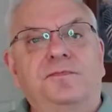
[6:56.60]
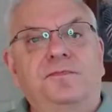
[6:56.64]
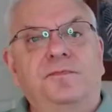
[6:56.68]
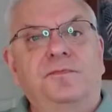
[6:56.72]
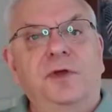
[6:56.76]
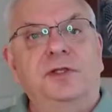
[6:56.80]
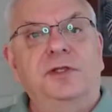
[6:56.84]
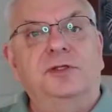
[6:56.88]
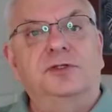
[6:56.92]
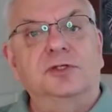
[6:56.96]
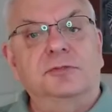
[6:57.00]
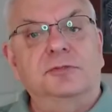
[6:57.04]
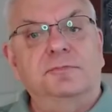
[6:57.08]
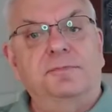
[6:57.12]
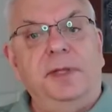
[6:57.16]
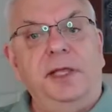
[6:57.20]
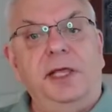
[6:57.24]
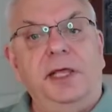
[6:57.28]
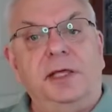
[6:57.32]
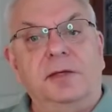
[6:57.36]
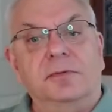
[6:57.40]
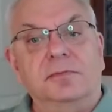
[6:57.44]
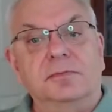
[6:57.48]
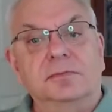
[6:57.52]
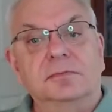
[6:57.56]
features
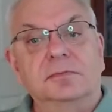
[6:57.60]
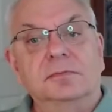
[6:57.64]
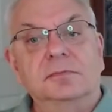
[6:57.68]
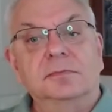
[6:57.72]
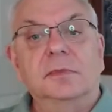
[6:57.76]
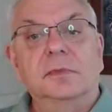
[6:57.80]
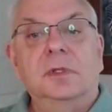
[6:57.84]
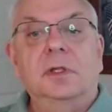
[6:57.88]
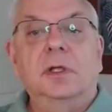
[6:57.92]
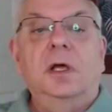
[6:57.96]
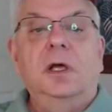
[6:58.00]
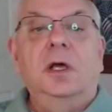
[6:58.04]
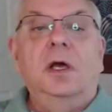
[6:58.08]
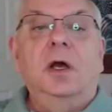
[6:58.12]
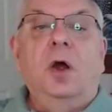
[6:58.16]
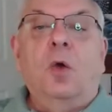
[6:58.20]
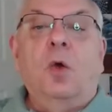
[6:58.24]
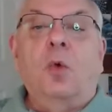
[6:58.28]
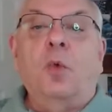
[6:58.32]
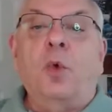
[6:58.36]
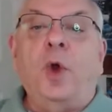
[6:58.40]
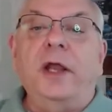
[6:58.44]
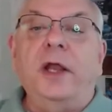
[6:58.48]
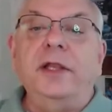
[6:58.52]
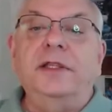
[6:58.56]
be?
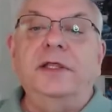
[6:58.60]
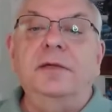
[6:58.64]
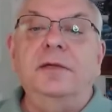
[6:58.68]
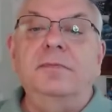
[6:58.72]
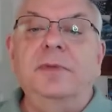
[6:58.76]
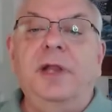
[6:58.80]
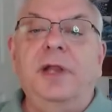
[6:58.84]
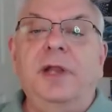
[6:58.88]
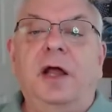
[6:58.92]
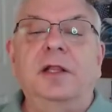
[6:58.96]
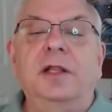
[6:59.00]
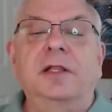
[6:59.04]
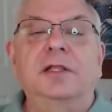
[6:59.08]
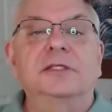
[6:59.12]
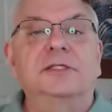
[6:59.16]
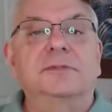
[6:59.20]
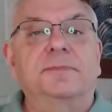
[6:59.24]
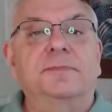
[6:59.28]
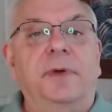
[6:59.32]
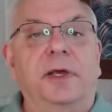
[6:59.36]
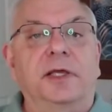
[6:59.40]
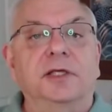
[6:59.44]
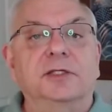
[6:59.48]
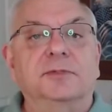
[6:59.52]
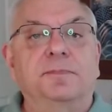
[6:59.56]
Write them down in the
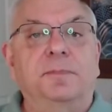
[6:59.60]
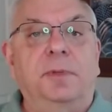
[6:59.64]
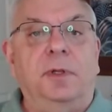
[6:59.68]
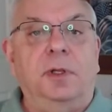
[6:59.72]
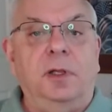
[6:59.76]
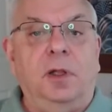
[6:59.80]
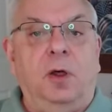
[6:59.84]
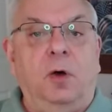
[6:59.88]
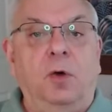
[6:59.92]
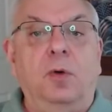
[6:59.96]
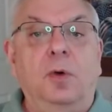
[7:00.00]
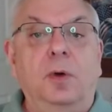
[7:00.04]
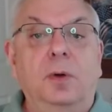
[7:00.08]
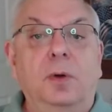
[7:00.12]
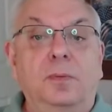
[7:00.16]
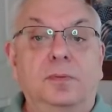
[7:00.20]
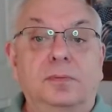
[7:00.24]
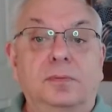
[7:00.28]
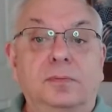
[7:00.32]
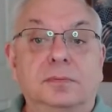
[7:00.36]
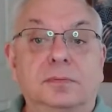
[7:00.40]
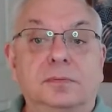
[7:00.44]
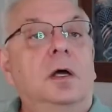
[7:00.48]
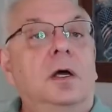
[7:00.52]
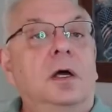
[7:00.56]
space below.
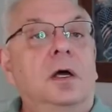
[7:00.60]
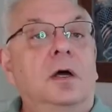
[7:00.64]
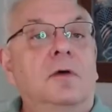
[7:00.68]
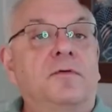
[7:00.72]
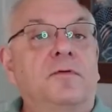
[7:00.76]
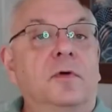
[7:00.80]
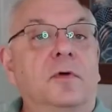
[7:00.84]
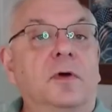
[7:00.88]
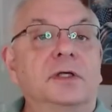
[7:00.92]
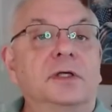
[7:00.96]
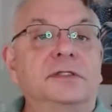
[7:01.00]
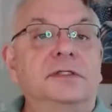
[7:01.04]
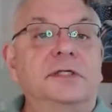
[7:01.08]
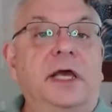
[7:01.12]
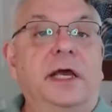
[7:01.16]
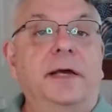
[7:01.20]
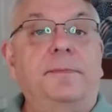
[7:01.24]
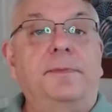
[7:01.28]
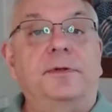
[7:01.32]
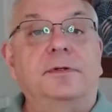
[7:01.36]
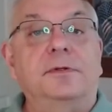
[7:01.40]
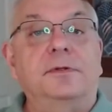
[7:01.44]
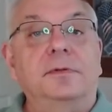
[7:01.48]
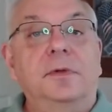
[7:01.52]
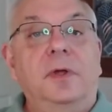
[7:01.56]
For
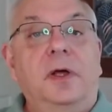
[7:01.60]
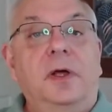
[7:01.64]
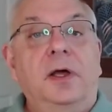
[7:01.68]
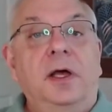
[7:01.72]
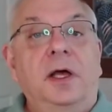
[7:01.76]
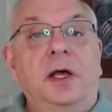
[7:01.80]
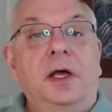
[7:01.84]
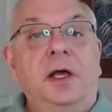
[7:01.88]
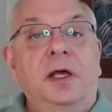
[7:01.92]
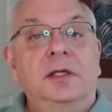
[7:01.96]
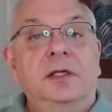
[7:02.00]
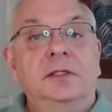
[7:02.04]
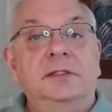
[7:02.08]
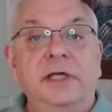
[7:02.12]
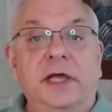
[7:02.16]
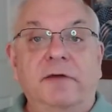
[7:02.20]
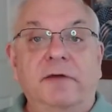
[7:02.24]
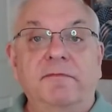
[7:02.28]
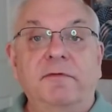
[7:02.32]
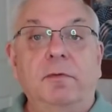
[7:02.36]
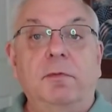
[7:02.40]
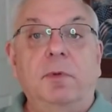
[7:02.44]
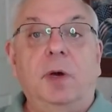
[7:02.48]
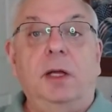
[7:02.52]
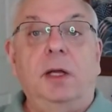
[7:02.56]
example, say
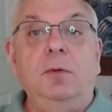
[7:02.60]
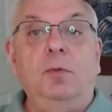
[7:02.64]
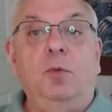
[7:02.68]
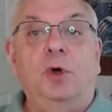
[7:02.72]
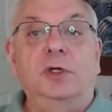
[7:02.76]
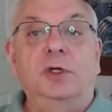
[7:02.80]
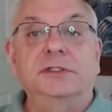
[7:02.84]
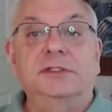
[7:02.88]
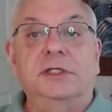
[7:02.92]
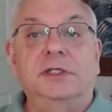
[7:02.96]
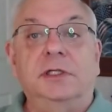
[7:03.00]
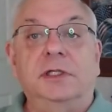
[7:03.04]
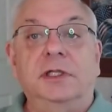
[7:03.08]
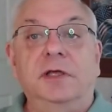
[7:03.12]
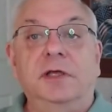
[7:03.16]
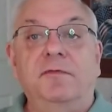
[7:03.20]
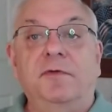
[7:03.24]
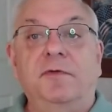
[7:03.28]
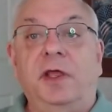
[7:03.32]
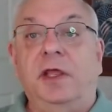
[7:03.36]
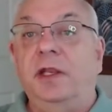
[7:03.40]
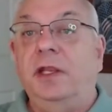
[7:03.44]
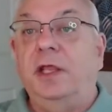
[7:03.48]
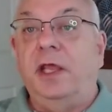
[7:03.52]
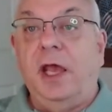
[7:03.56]
everyone wants to live
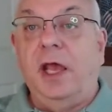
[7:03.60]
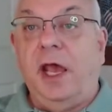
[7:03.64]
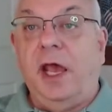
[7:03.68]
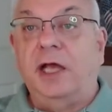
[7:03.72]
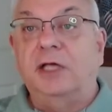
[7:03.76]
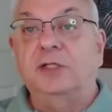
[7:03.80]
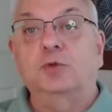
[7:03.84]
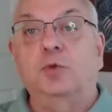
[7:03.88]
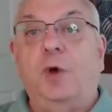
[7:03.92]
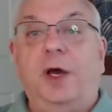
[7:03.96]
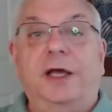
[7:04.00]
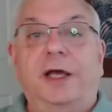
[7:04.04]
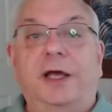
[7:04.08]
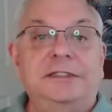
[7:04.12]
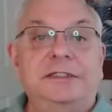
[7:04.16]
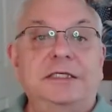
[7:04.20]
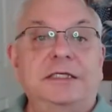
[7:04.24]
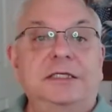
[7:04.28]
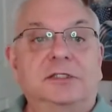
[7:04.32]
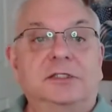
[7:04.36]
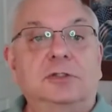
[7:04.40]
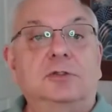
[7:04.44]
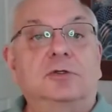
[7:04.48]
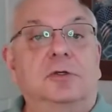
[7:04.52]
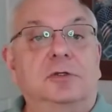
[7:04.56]
in the
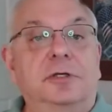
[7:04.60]
XYZ school